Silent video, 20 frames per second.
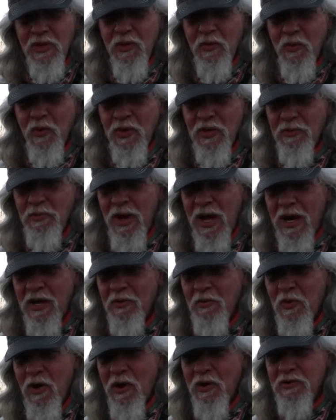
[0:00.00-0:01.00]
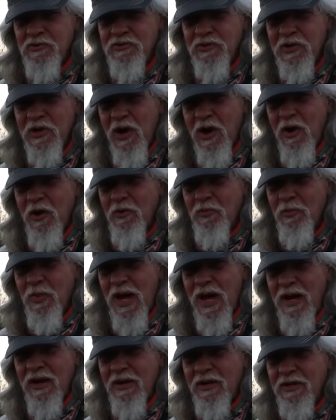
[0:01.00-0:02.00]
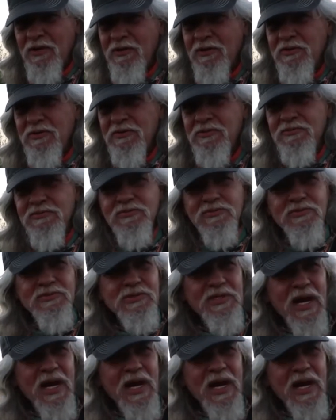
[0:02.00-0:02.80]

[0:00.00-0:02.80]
where Malinois are called Malin